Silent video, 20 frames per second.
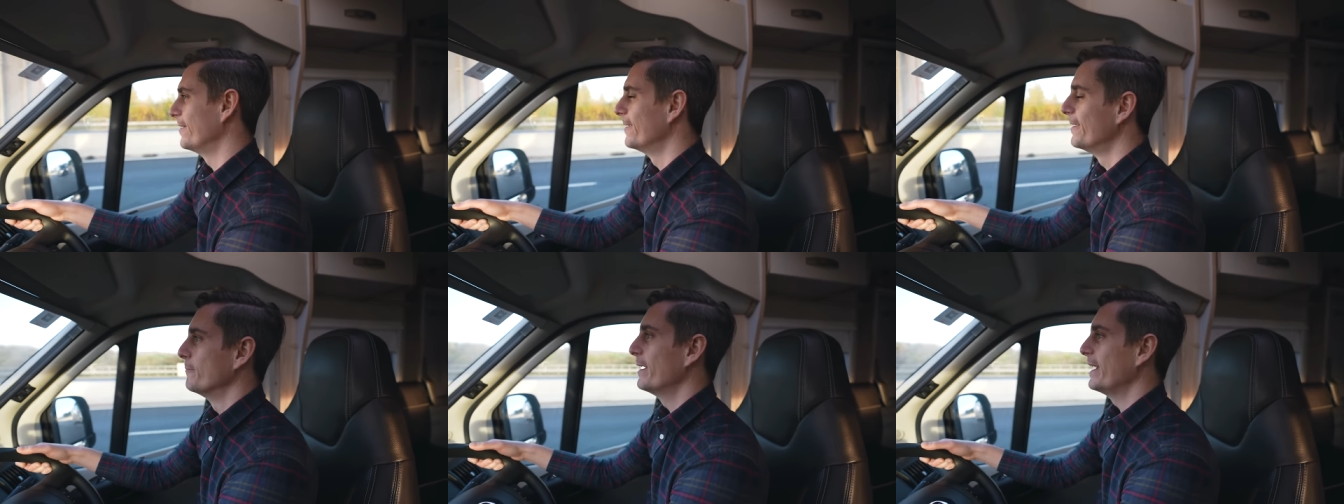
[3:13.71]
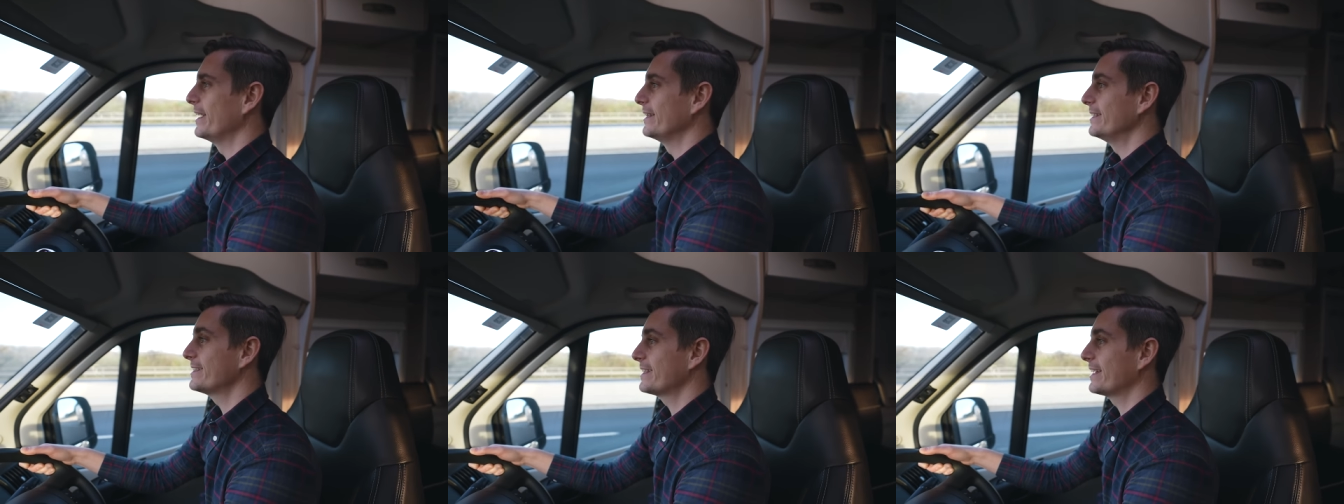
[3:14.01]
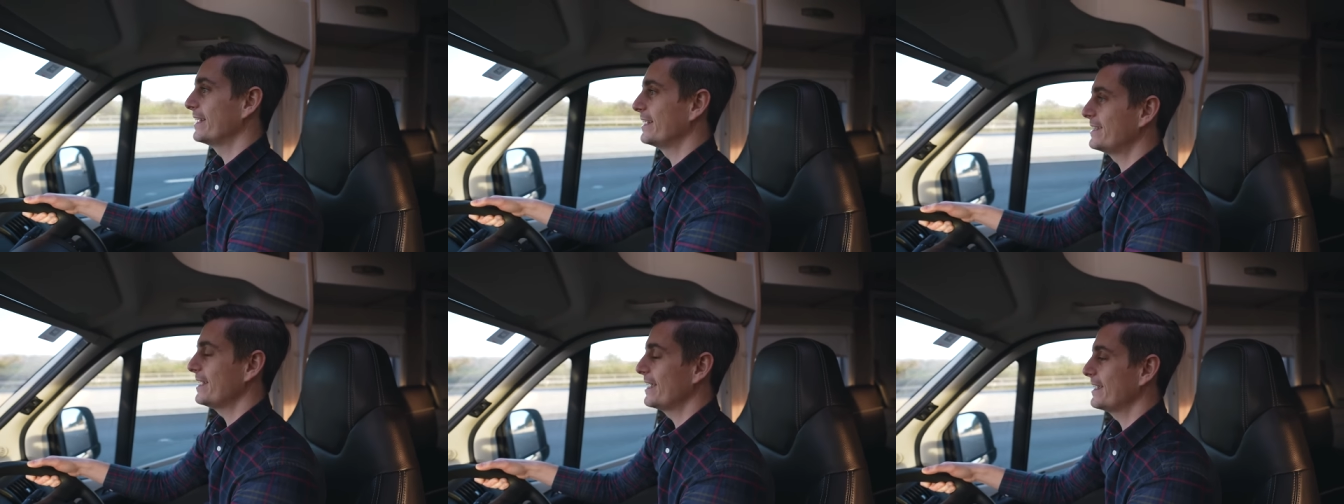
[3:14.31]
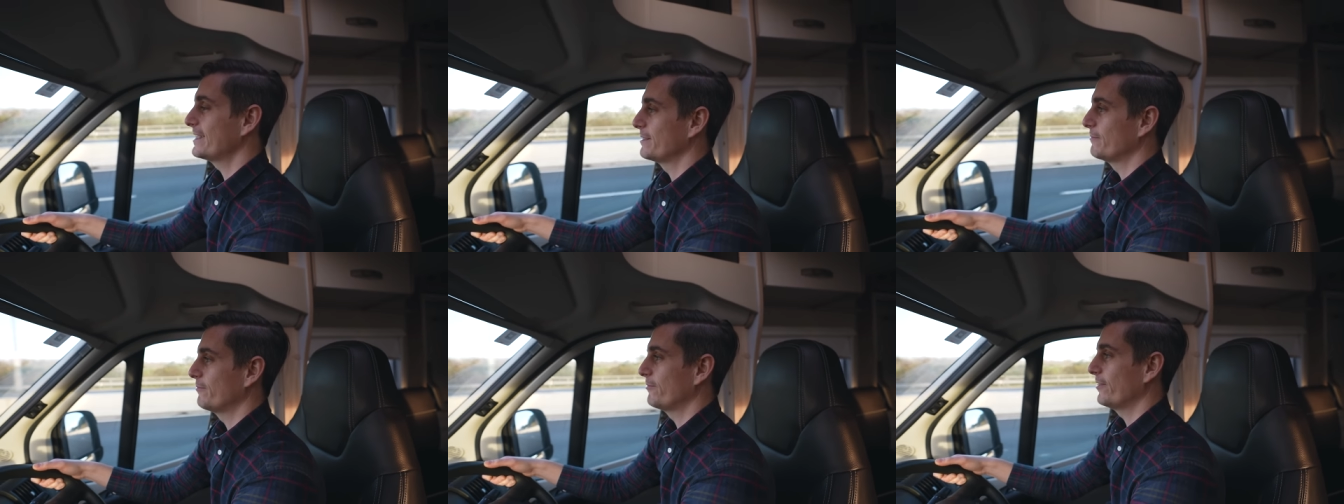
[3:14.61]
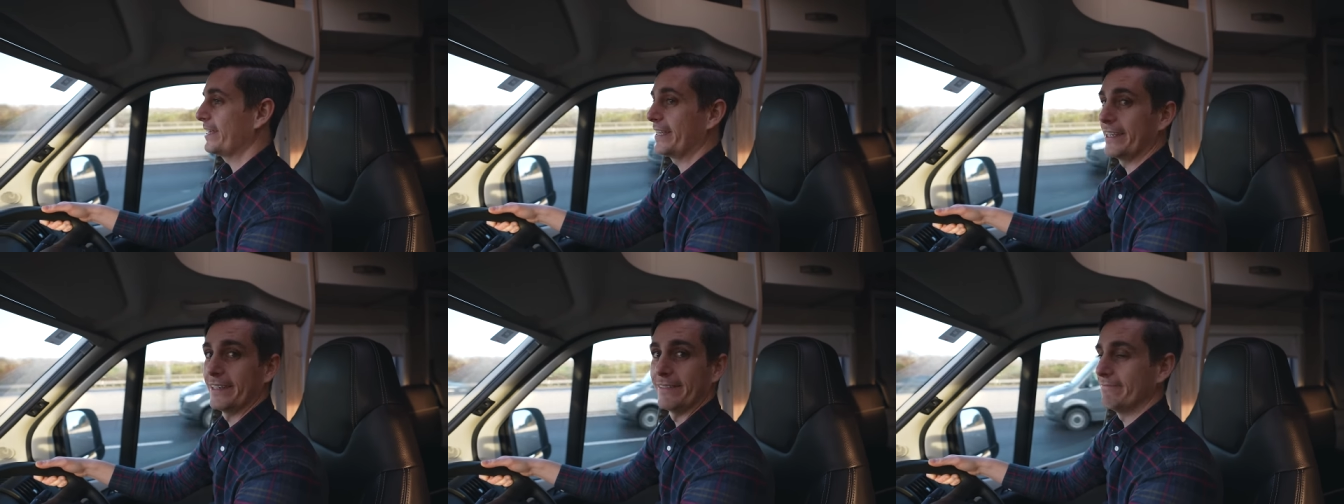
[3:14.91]
Man, this is gonna take some
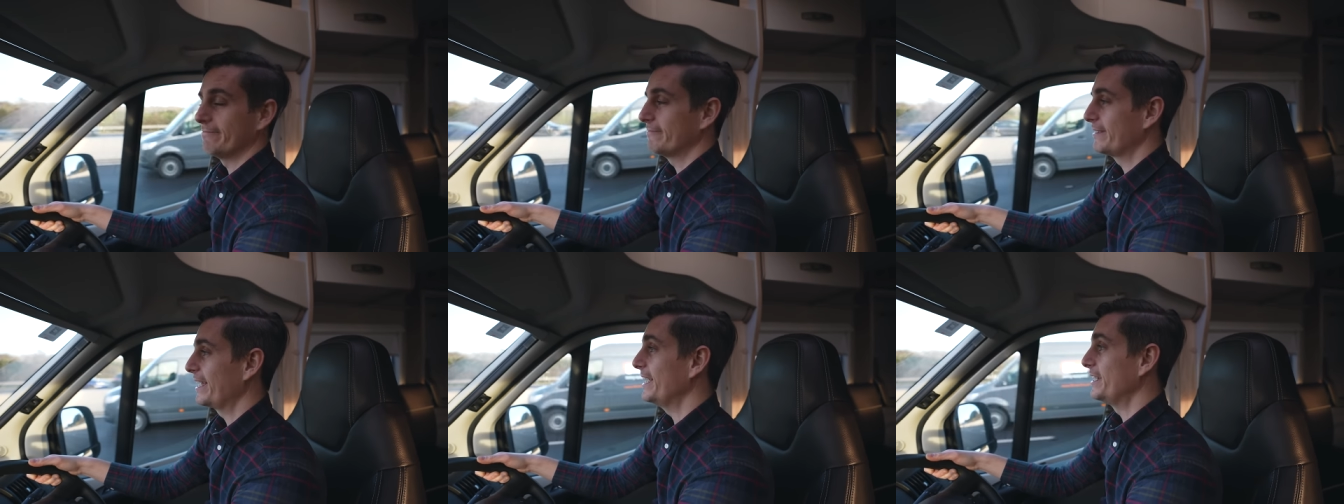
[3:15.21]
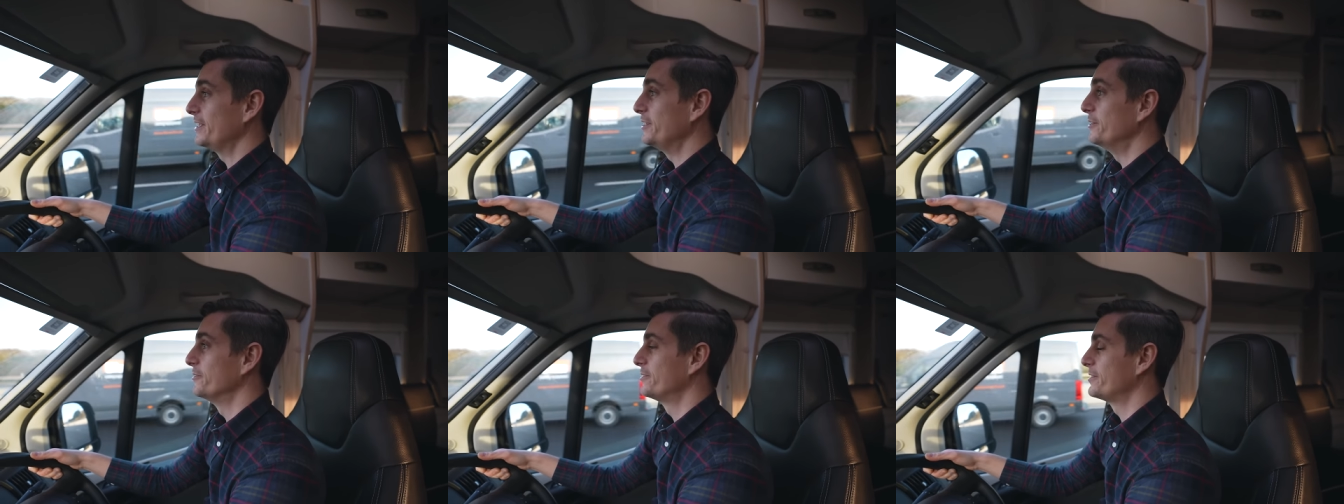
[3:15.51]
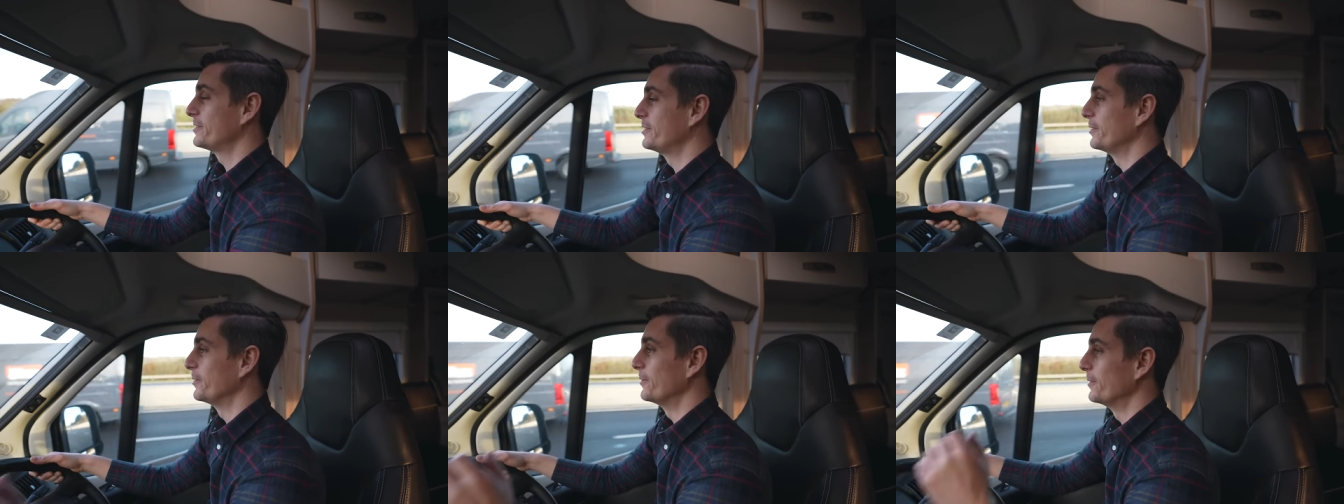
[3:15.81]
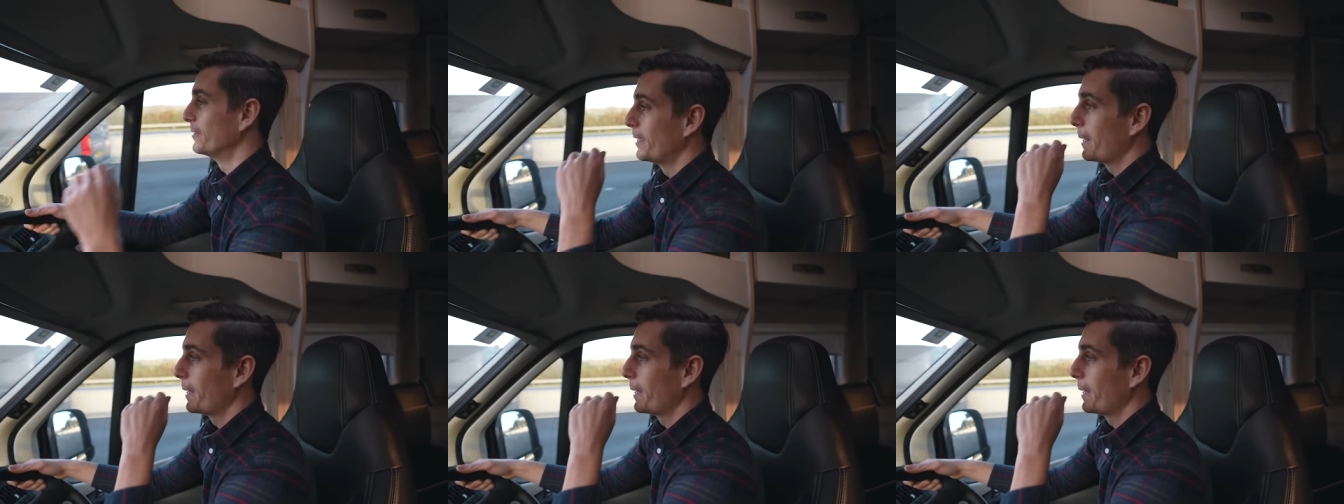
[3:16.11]
freaking getting used to.